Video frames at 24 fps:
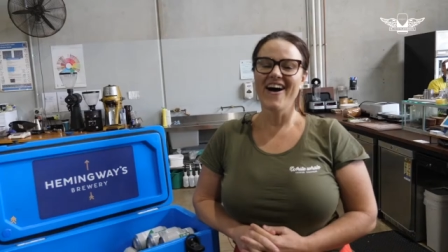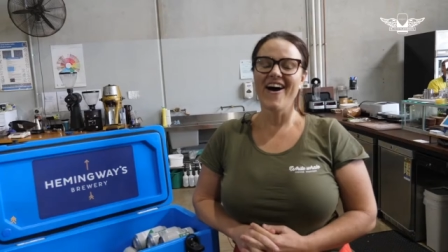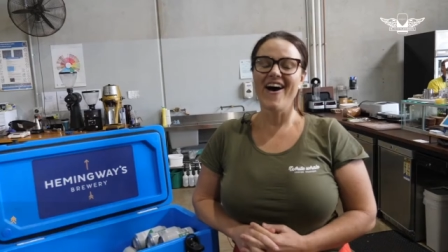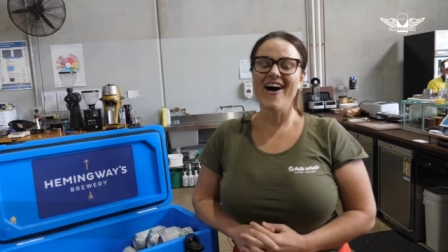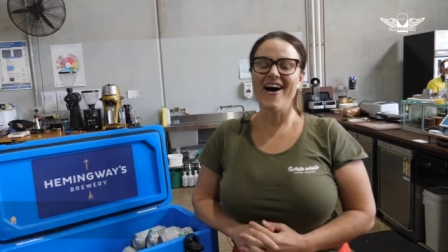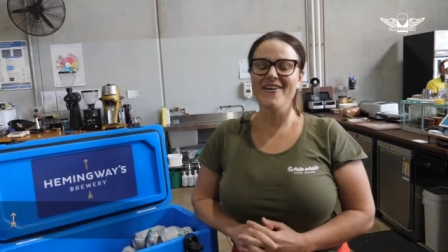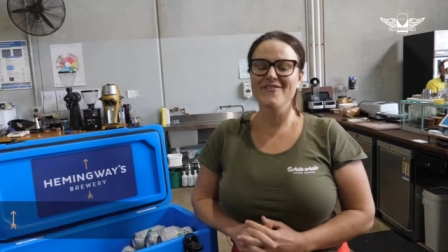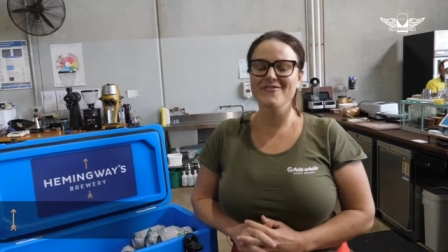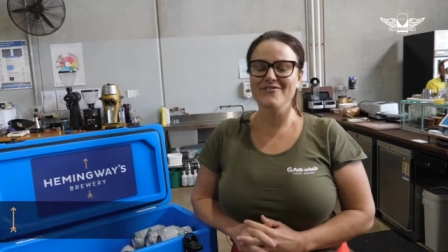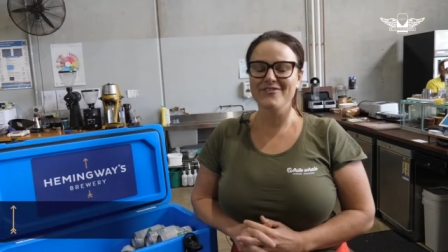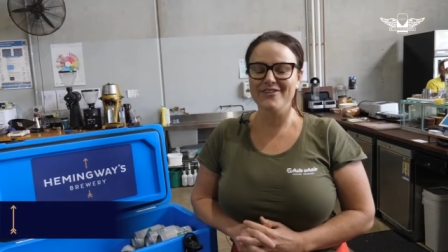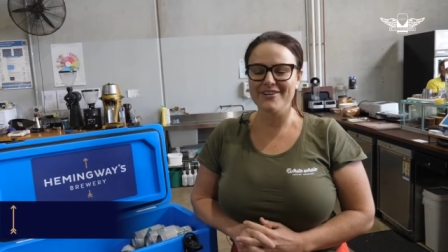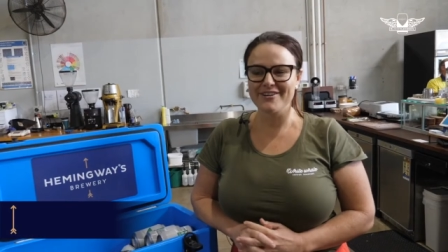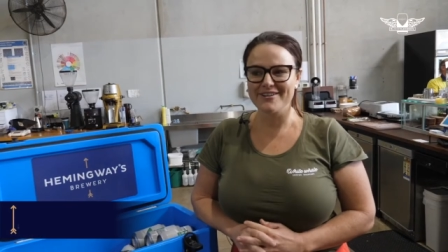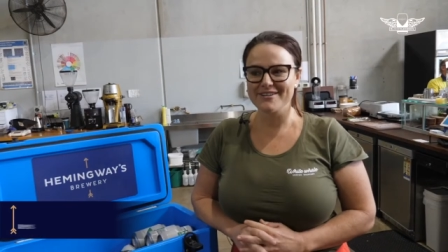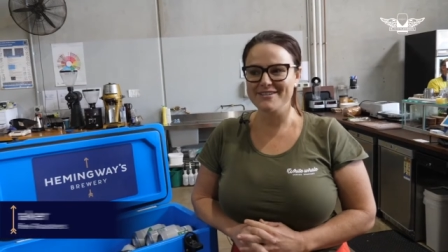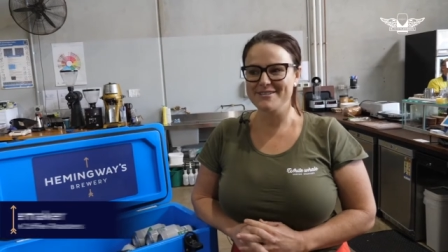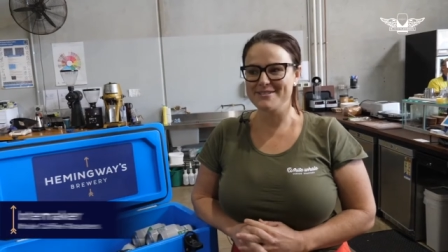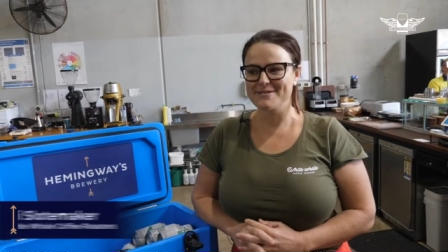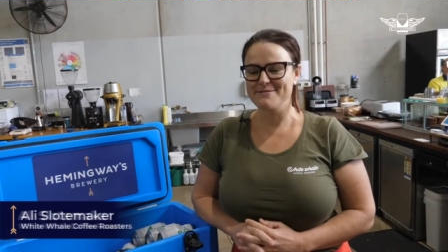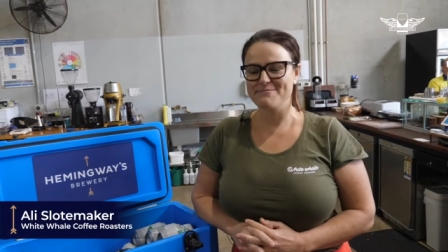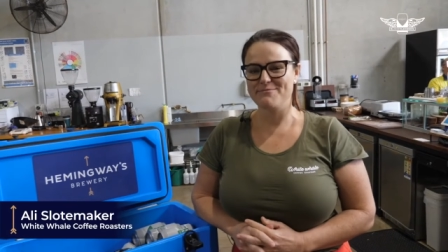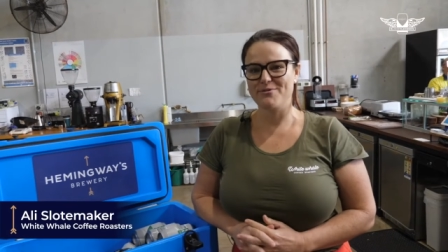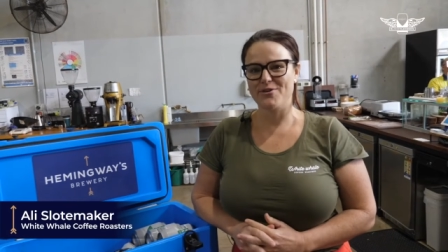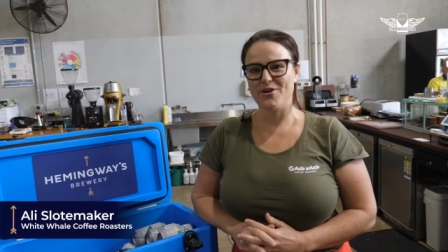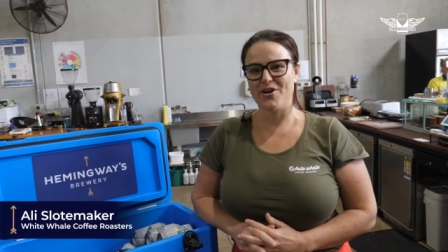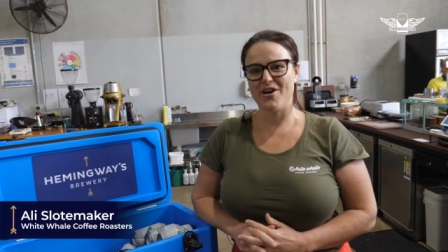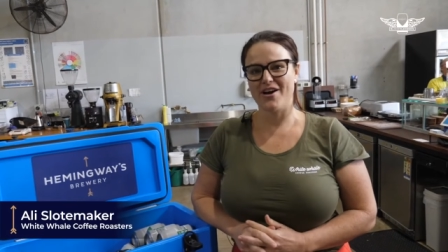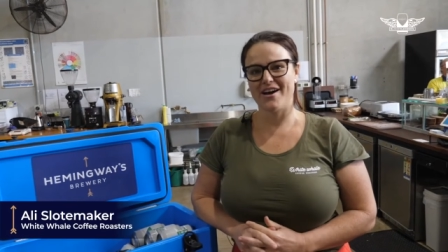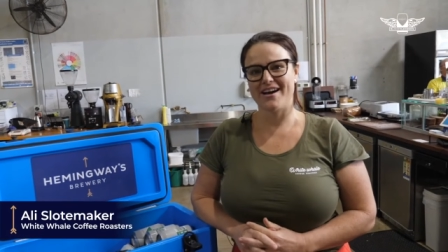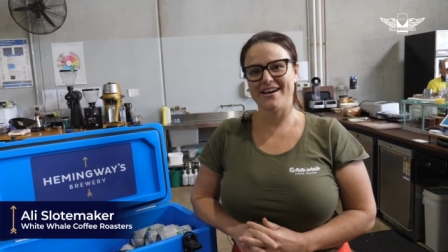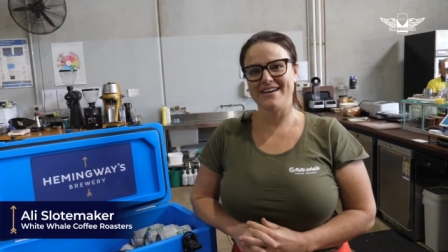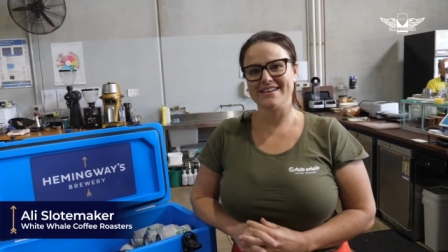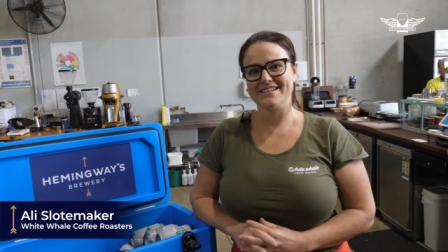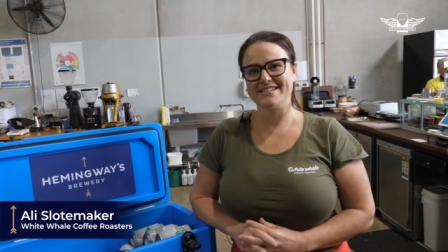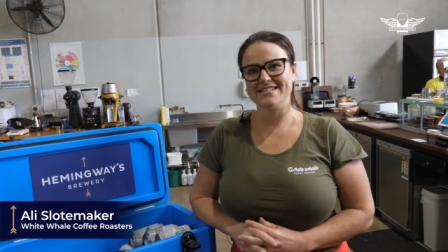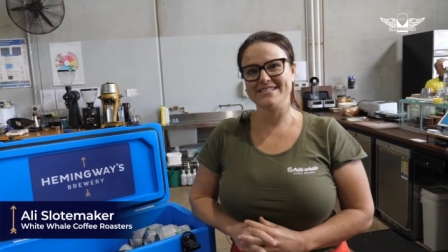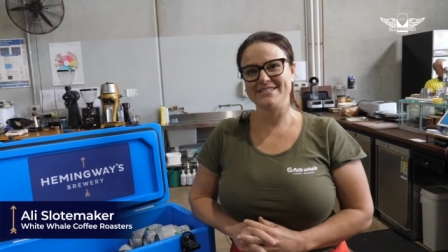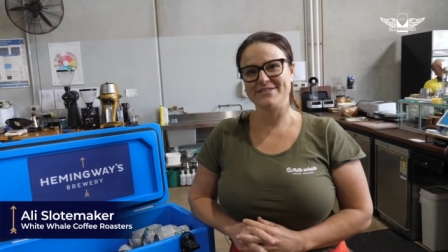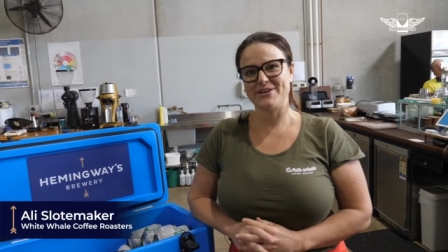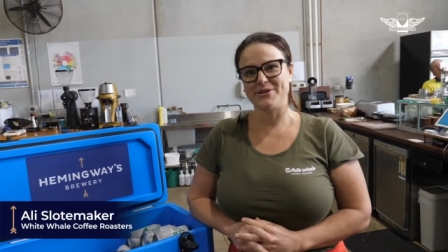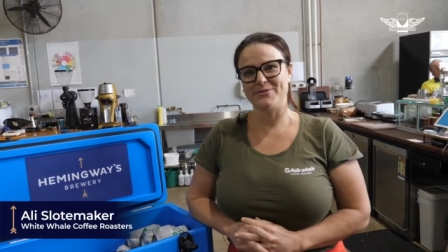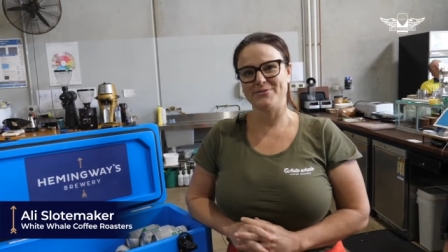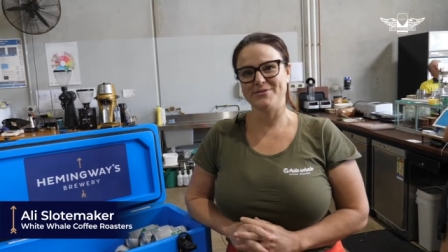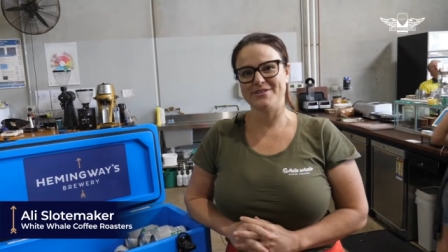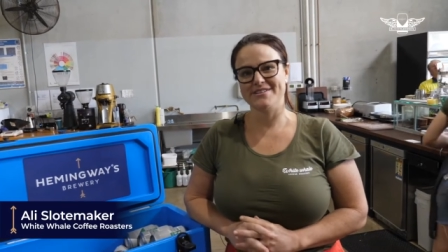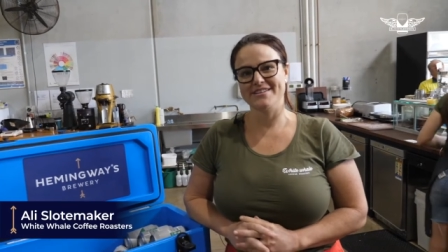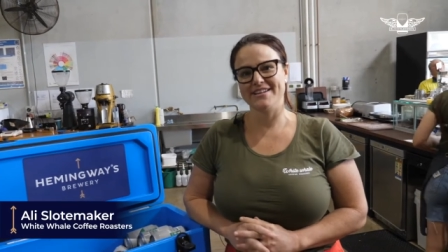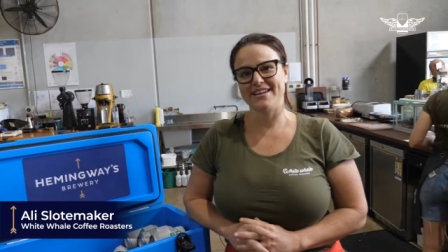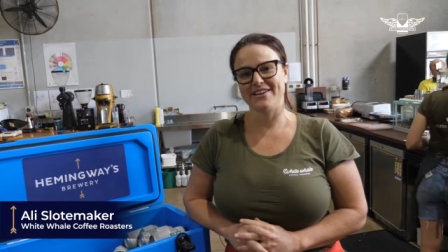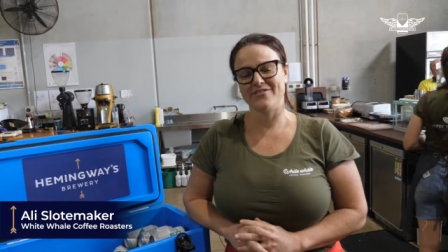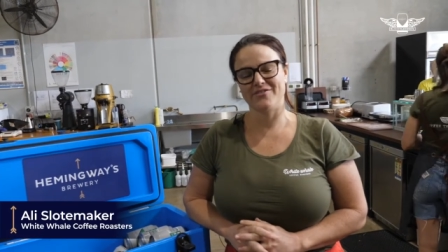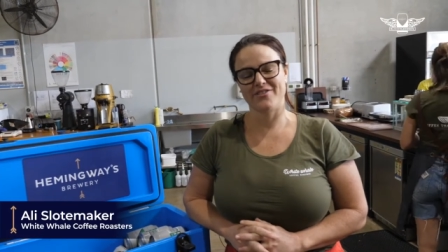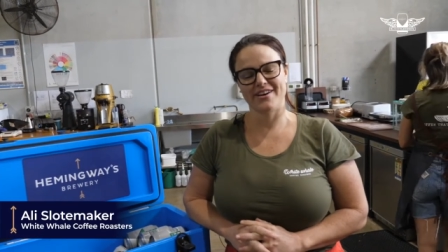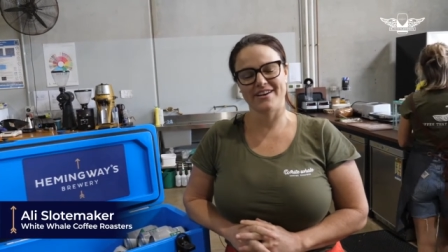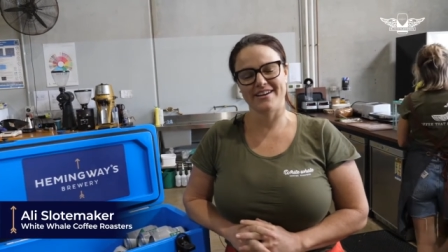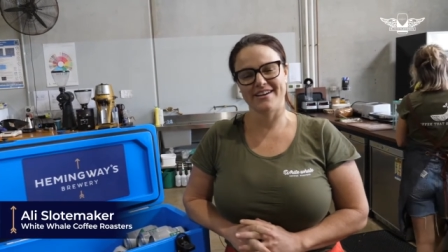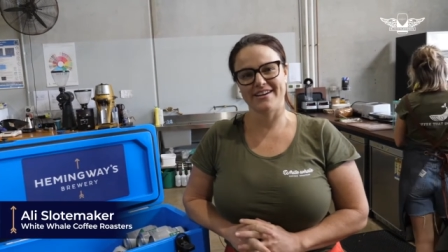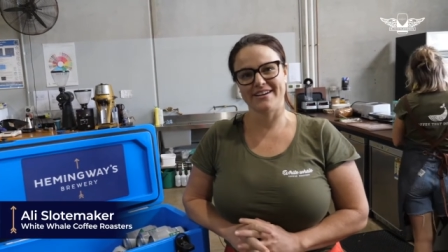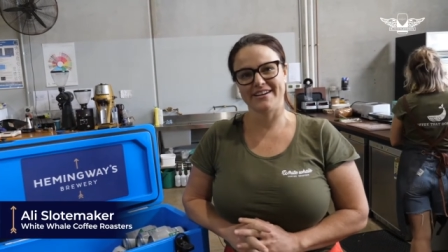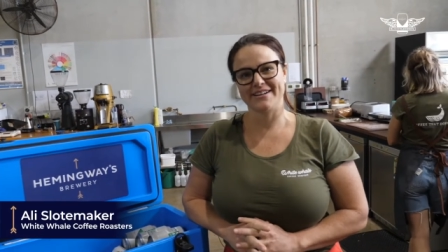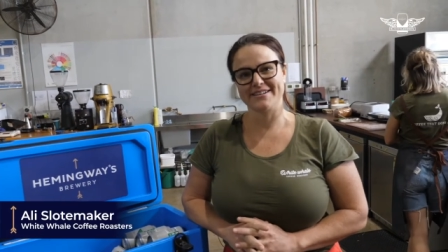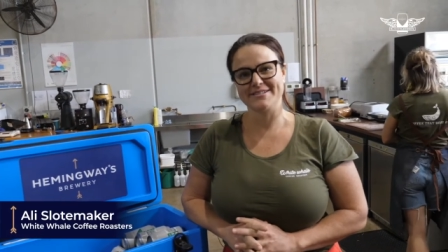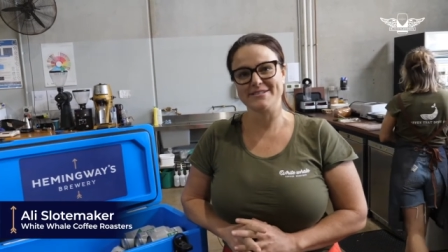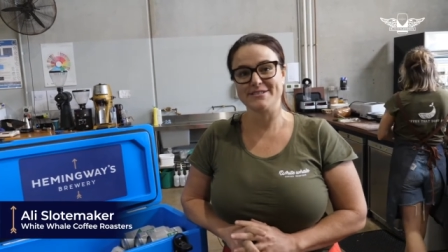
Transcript: I'm very surprised. I would never